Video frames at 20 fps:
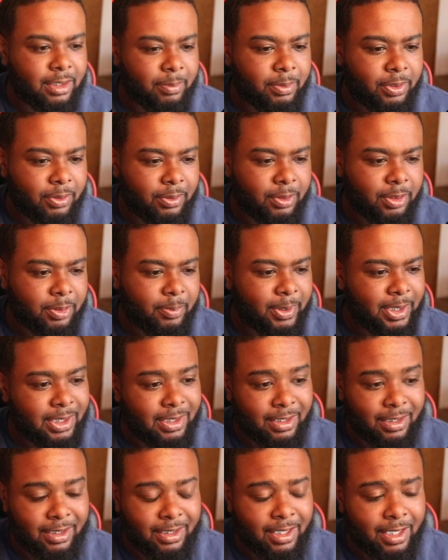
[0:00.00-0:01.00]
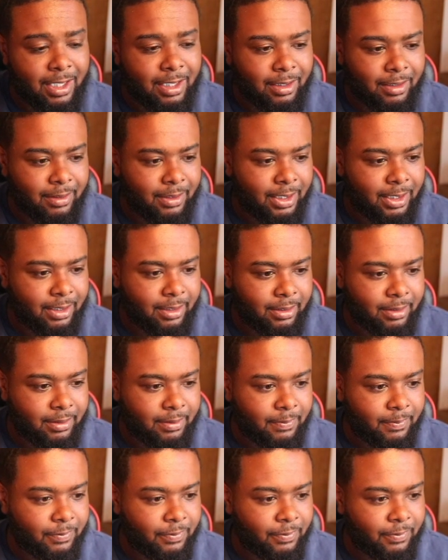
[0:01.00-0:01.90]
So this is basically kind of like a